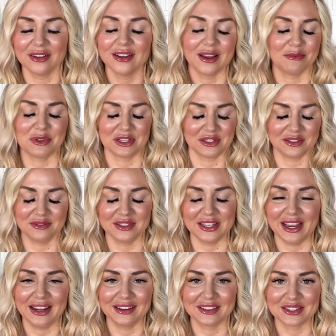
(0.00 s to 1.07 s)
I'm just
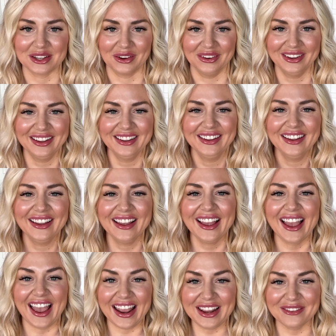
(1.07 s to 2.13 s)
saying. So
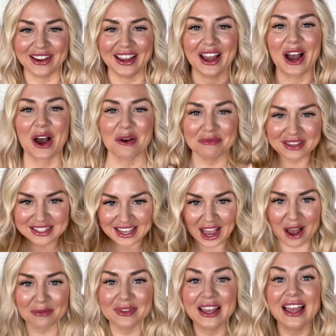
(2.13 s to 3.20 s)
anyway, I hope this
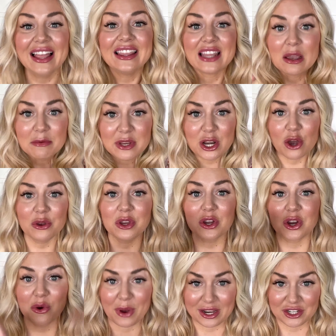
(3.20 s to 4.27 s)
helped. Let me know your
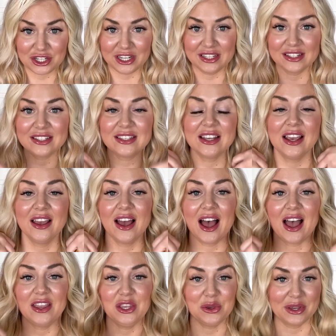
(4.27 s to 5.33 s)
questions.
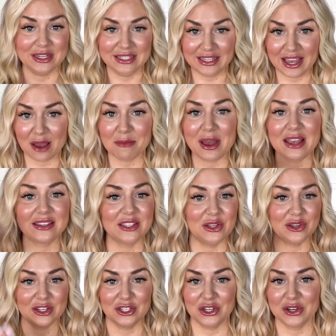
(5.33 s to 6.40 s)
You can DM us, you
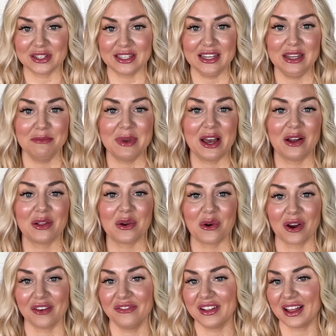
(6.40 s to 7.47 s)
can shoot us an email
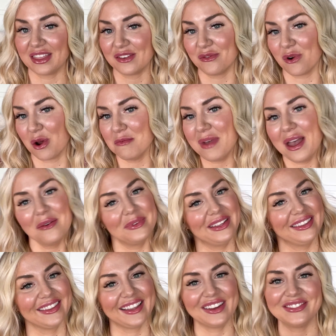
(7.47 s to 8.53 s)
or fill out the form, and we'd
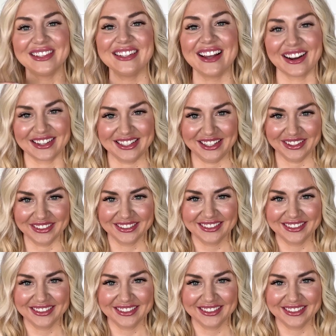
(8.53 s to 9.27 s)
love to talk to you.